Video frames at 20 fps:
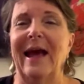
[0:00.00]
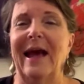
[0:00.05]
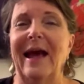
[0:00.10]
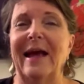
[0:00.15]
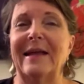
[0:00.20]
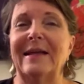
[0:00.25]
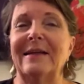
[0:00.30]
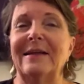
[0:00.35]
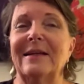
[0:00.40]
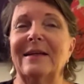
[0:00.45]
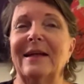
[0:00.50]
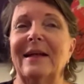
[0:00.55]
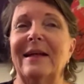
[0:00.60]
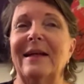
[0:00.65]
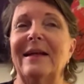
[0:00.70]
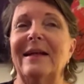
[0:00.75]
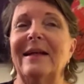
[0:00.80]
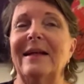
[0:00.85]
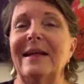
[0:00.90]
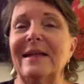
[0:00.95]
and
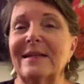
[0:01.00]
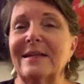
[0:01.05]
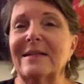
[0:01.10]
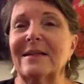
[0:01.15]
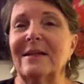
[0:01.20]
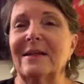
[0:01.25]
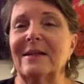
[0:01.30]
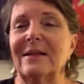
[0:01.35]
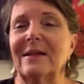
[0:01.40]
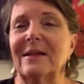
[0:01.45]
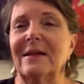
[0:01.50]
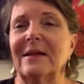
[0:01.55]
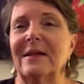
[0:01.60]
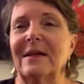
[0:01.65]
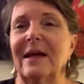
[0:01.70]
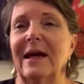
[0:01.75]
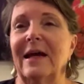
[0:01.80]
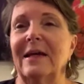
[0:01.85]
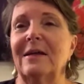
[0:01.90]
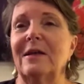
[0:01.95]
listen
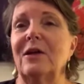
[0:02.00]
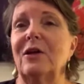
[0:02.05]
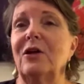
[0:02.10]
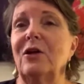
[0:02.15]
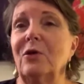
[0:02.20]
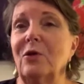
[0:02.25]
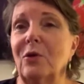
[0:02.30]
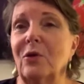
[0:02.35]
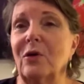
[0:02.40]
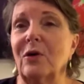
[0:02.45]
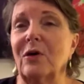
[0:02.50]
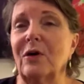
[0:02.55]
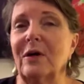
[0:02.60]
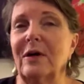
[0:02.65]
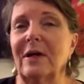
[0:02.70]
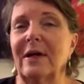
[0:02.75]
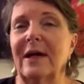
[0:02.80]
and look